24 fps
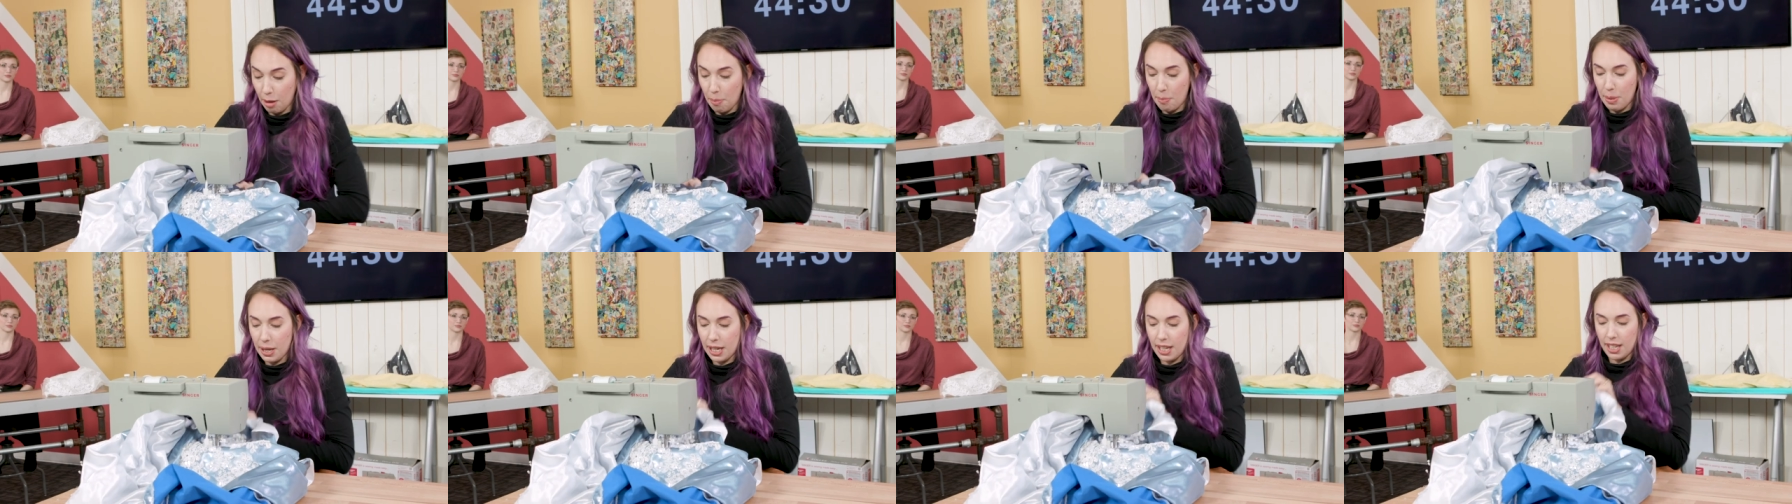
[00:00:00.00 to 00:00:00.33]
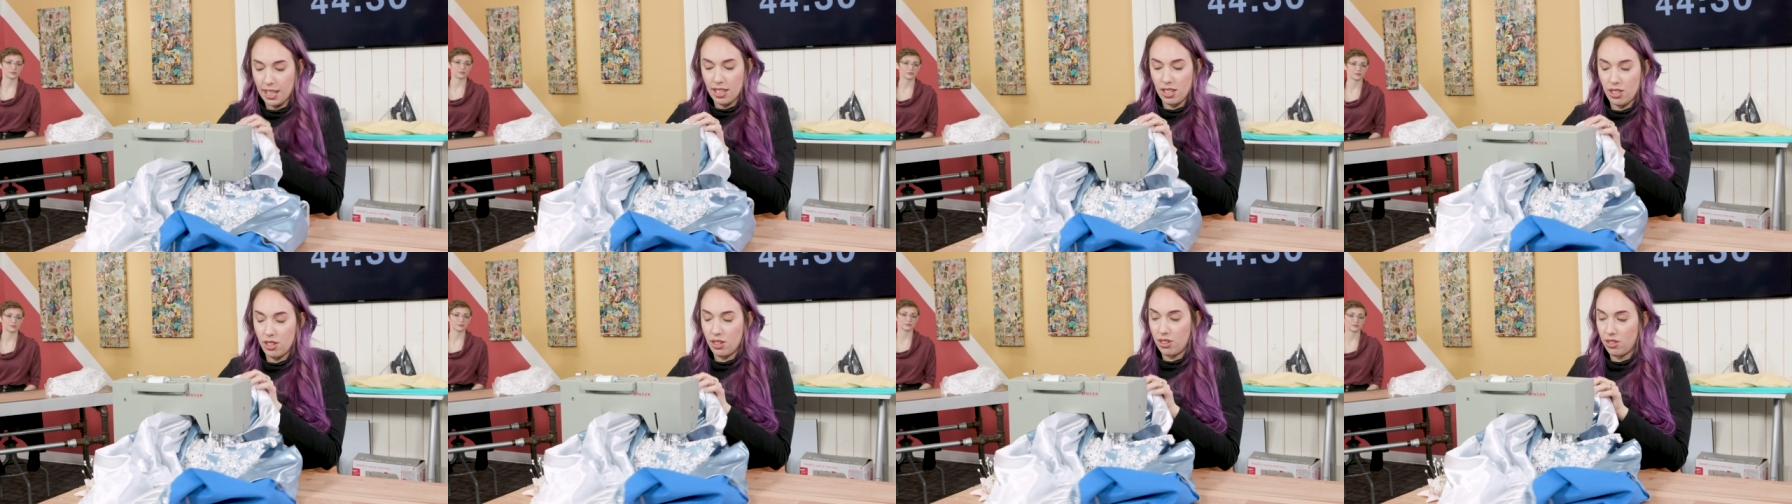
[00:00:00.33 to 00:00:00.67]
the big
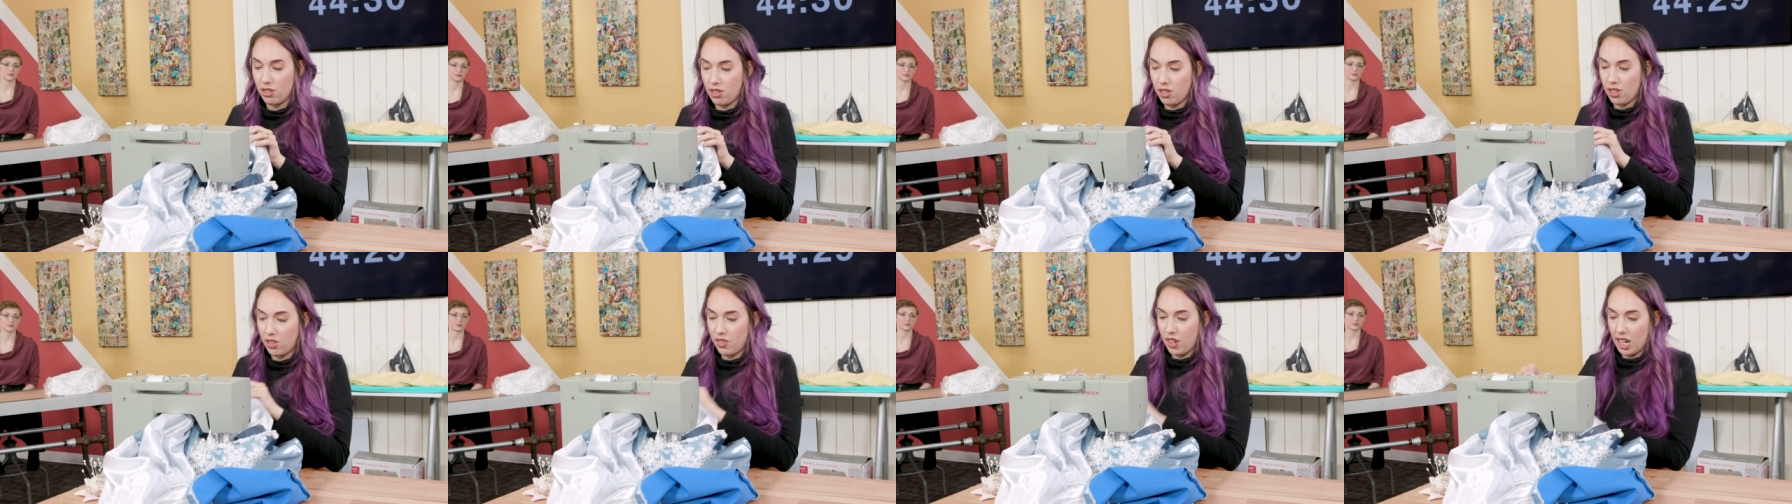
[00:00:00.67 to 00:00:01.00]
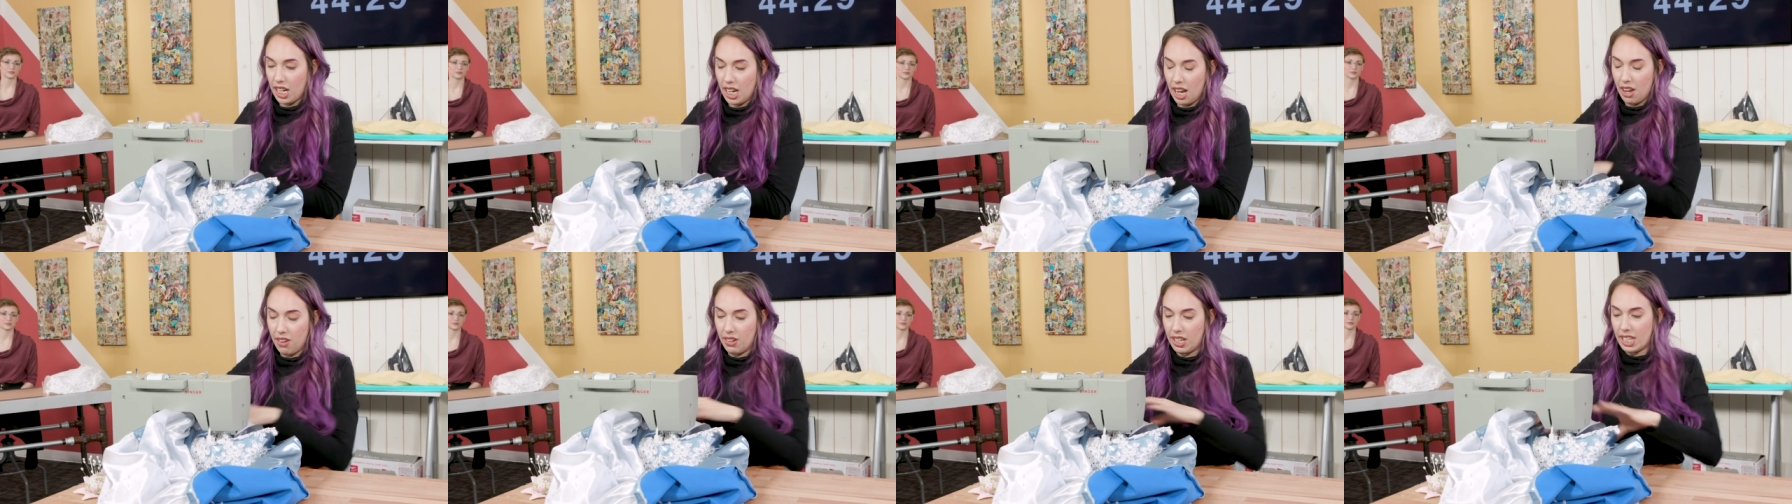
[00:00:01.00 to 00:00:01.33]
concern too right
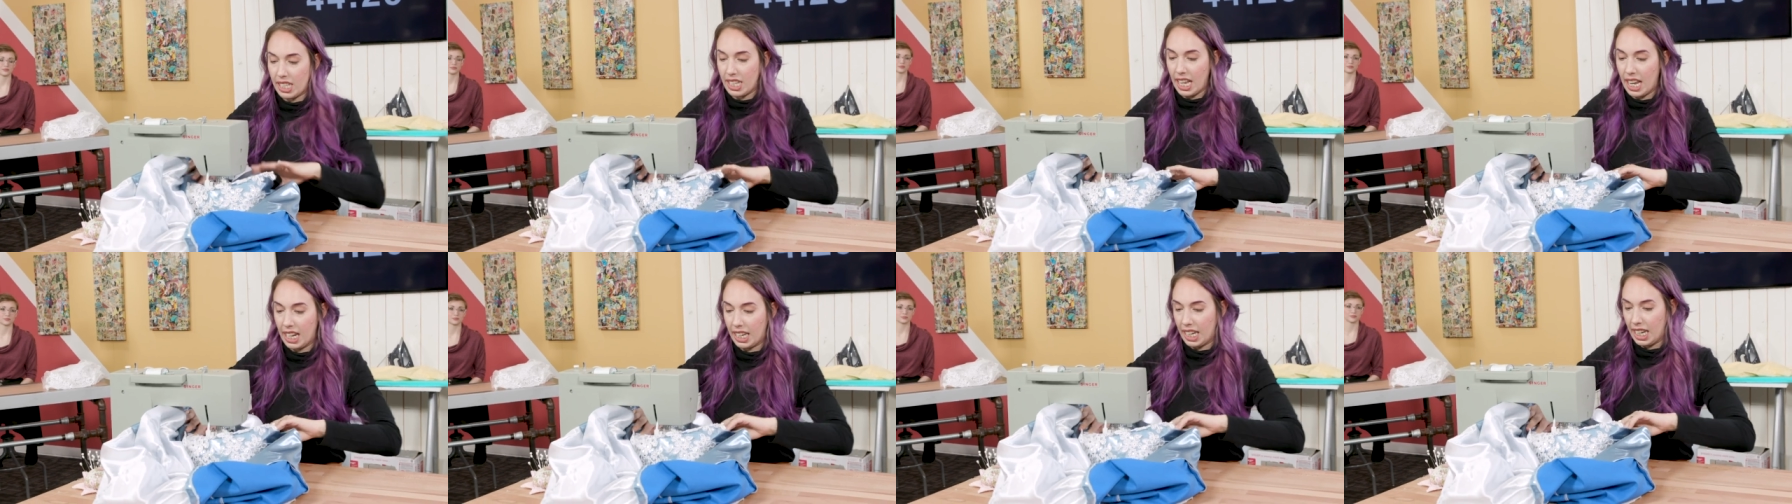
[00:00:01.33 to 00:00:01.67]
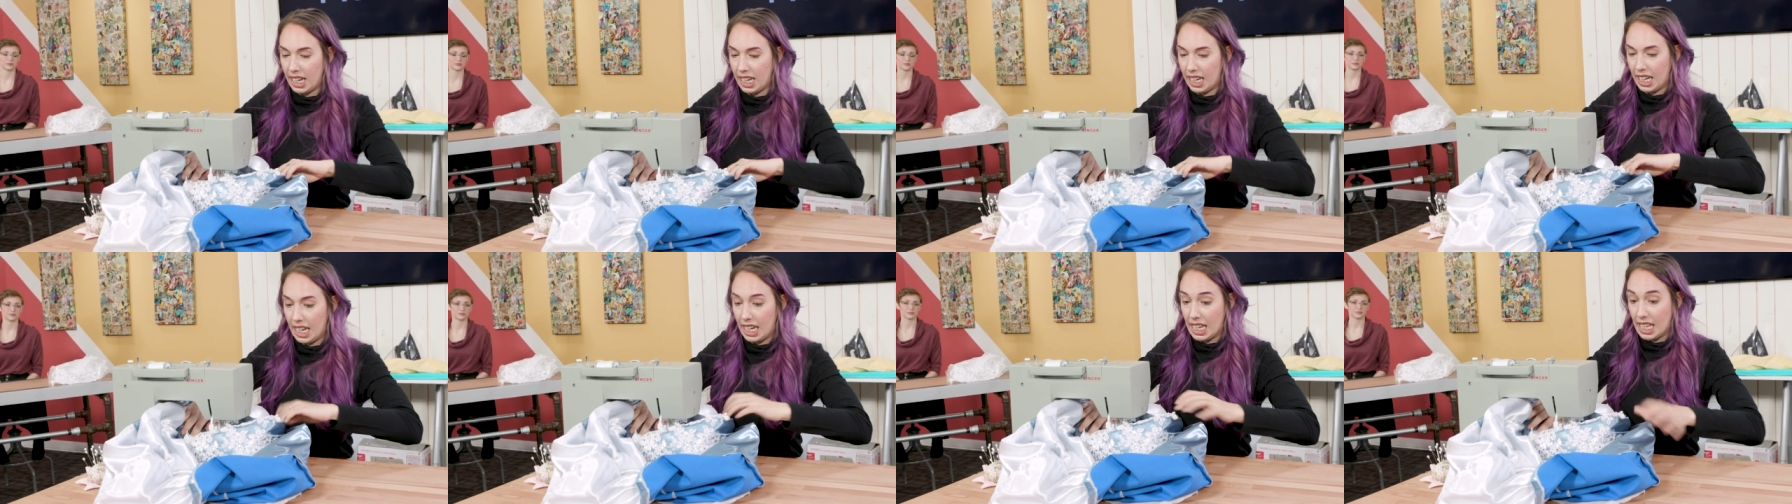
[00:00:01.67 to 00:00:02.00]
now is not
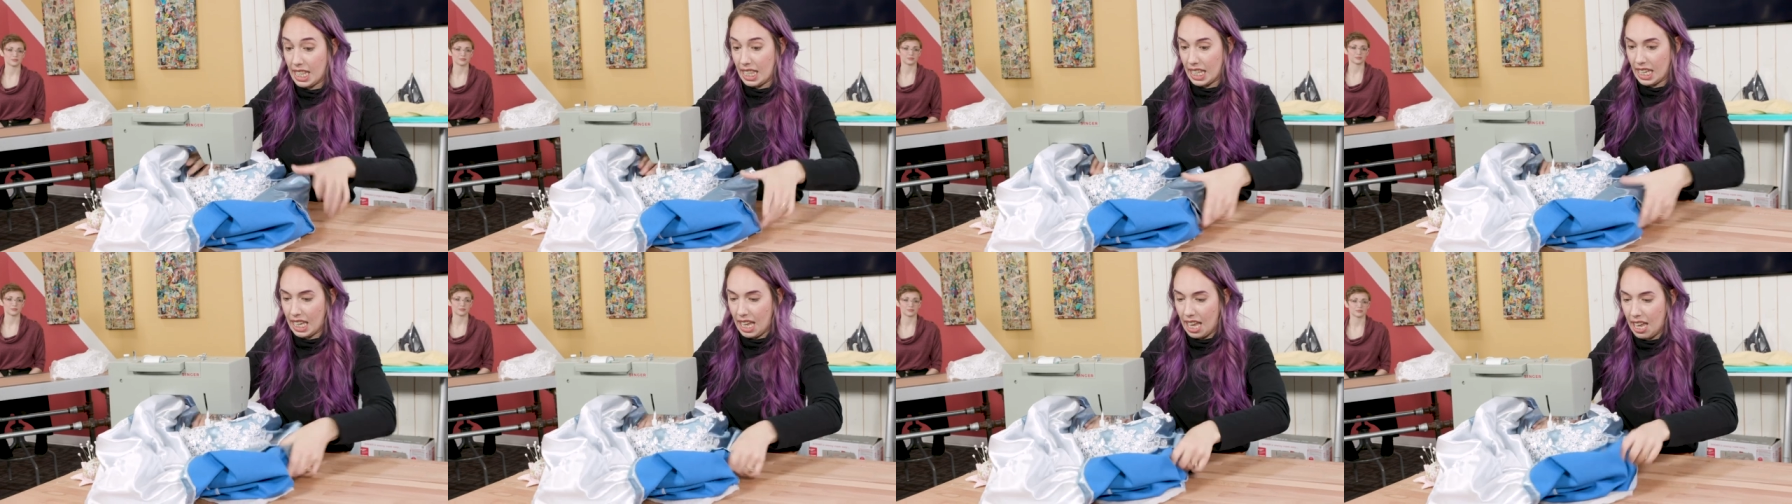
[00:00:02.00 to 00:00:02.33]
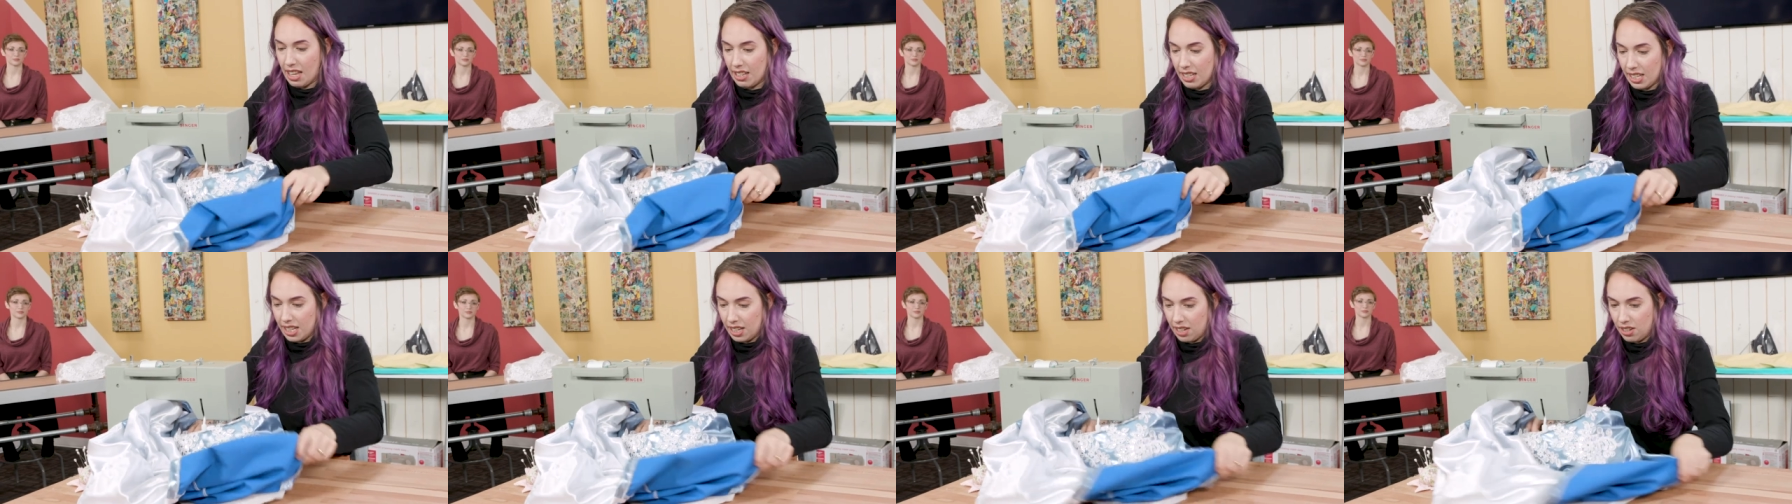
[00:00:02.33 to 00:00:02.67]
getting anything
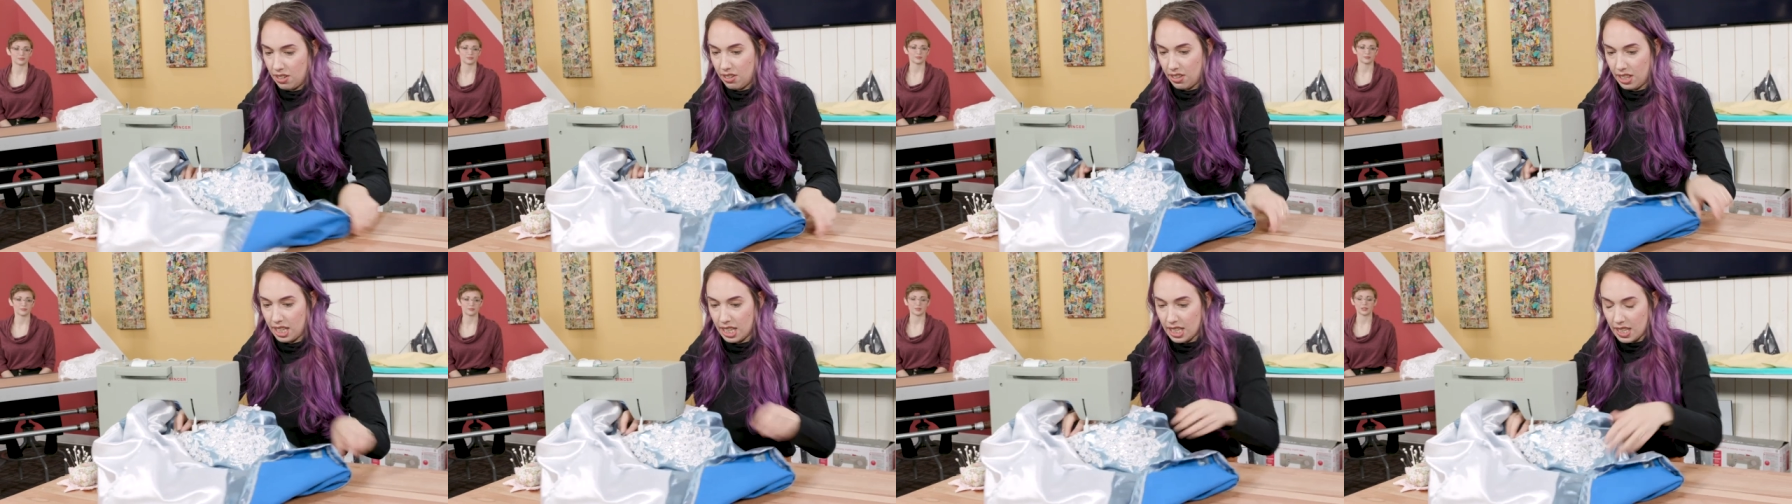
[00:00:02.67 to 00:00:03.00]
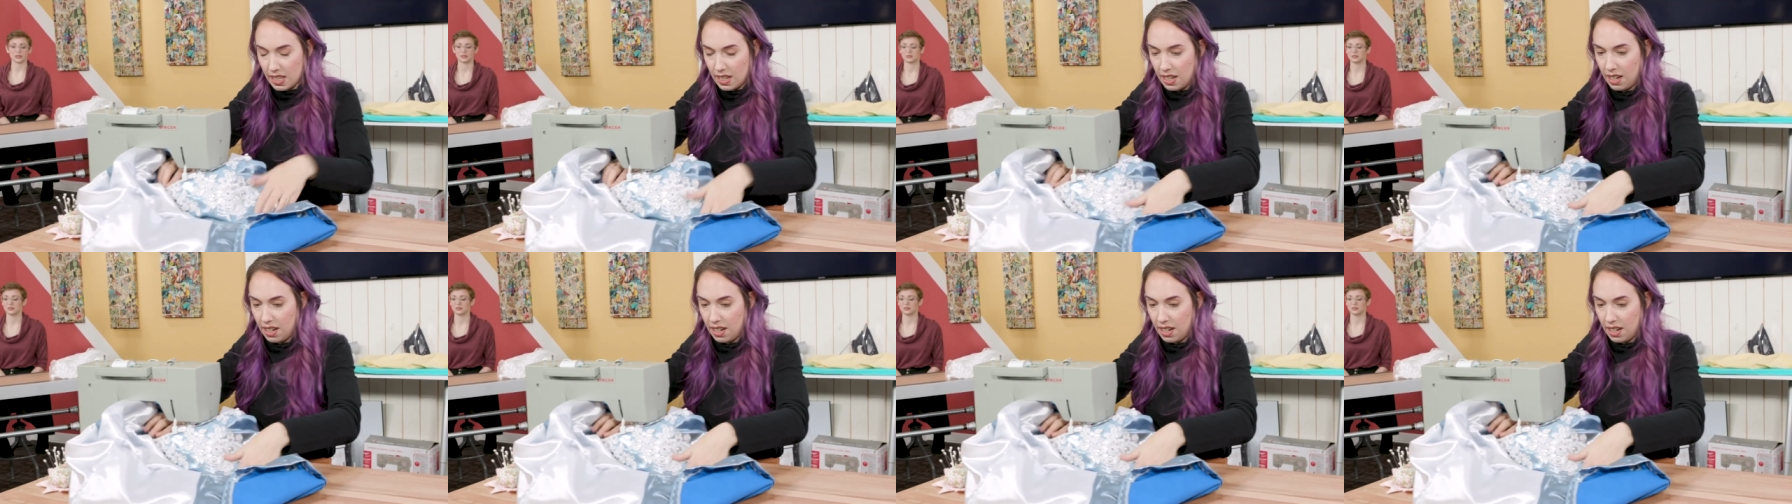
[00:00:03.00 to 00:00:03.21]
else under this